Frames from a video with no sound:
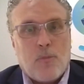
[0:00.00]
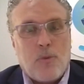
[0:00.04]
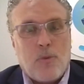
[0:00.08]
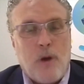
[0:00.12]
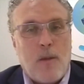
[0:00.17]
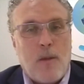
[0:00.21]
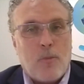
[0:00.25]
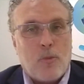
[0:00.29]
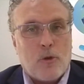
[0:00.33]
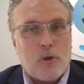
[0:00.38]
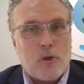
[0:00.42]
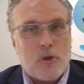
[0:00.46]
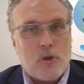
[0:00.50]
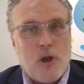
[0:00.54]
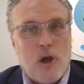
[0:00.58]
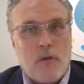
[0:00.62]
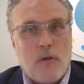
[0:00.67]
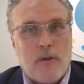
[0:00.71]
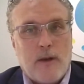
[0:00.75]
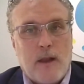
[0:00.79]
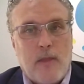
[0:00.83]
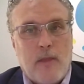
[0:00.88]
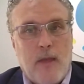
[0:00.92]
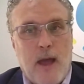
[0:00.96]
the problem we're
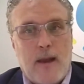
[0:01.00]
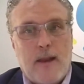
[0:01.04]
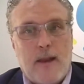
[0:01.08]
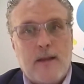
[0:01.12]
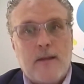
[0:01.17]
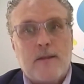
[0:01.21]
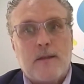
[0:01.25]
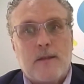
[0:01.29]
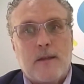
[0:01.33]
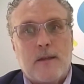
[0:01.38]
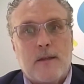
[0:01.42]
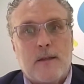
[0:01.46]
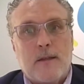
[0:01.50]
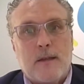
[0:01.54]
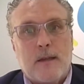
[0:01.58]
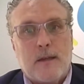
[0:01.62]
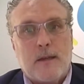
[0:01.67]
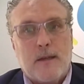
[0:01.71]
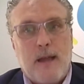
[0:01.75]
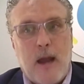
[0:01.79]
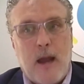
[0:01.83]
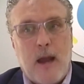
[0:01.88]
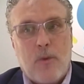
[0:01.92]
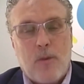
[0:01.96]
solving in that instance
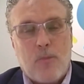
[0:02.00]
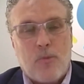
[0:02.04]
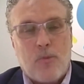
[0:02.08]
is how